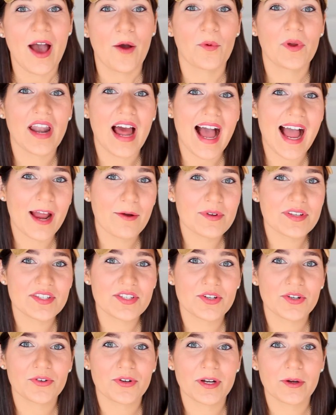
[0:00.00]
When I was
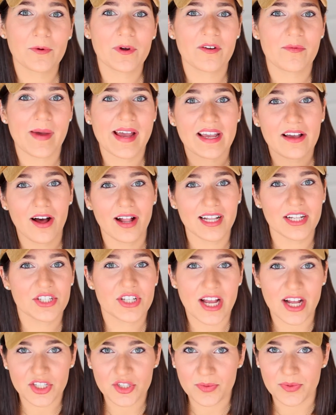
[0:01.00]
tutoring one of my college
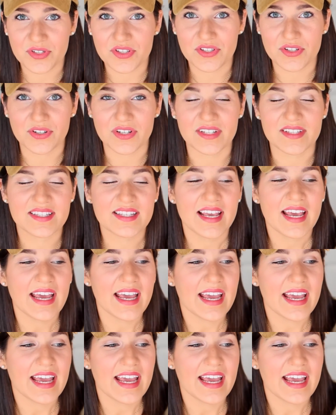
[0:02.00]
algebra students,